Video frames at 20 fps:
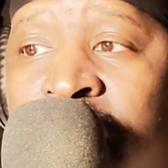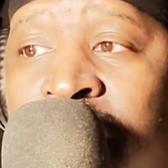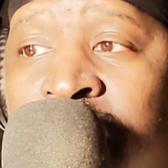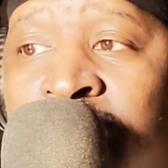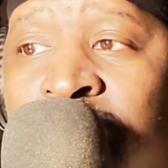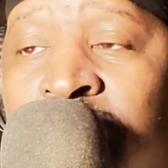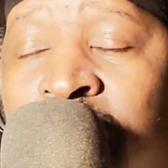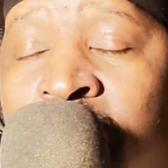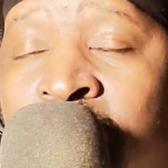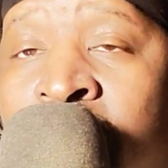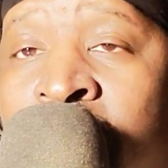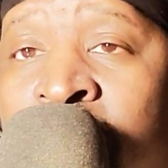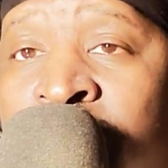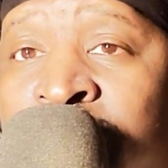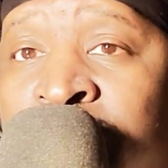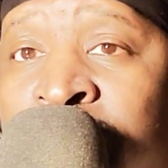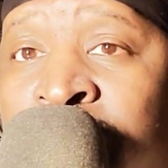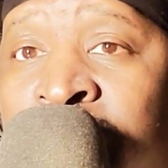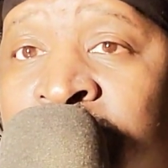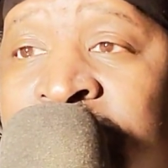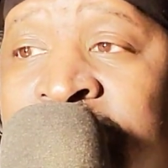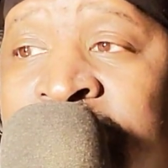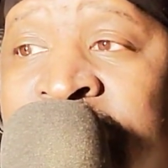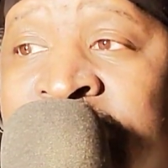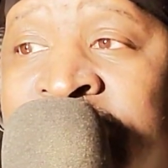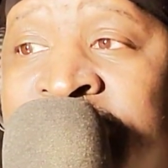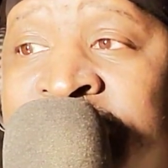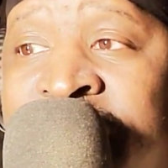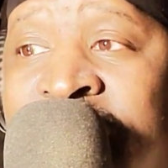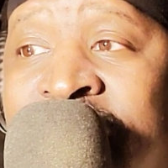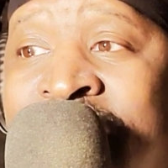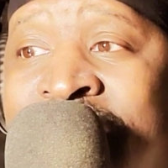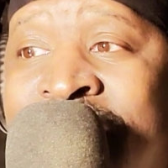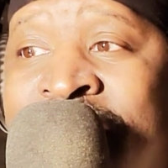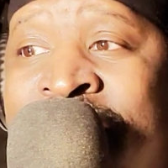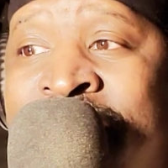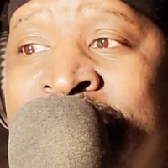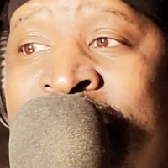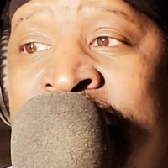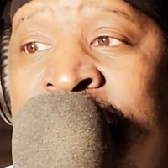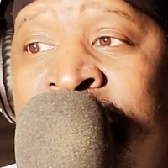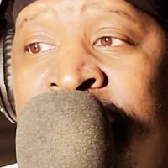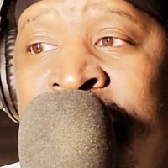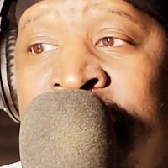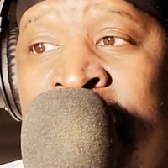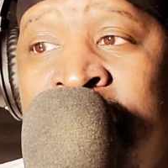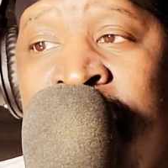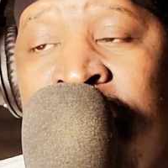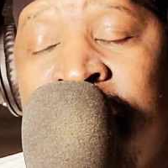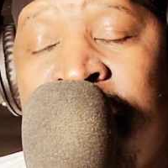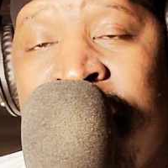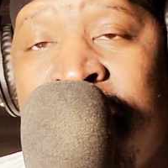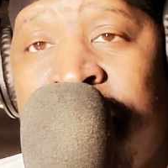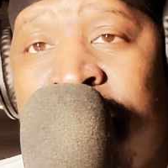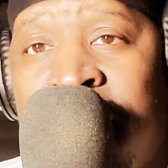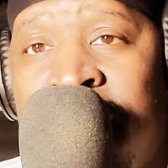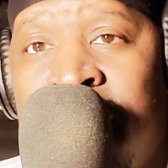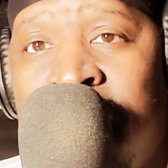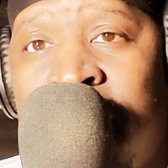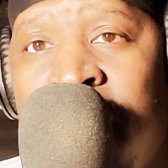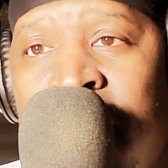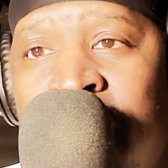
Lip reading: to offer his assistance,